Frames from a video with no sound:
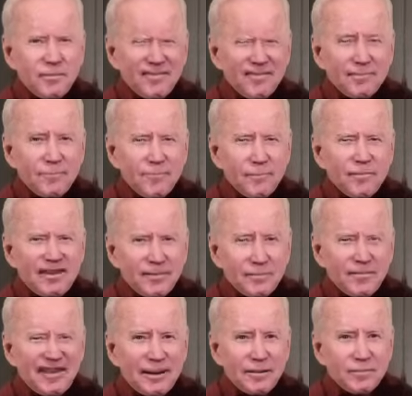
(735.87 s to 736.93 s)
the uh, first letter
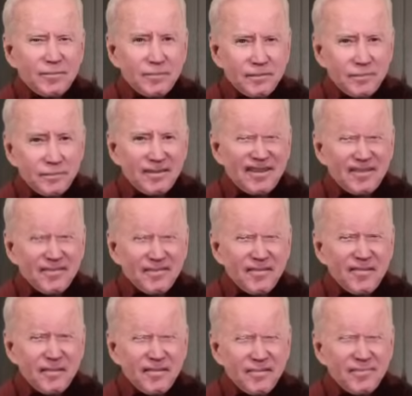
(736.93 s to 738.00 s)
is L, second letter is
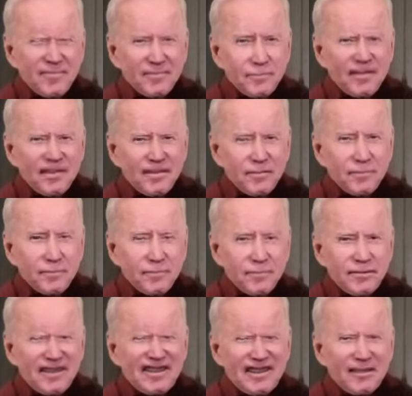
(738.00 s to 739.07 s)
third letter is L, man.
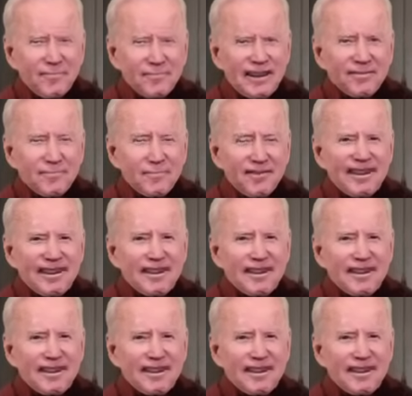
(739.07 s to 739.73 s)
Oh, man, what's it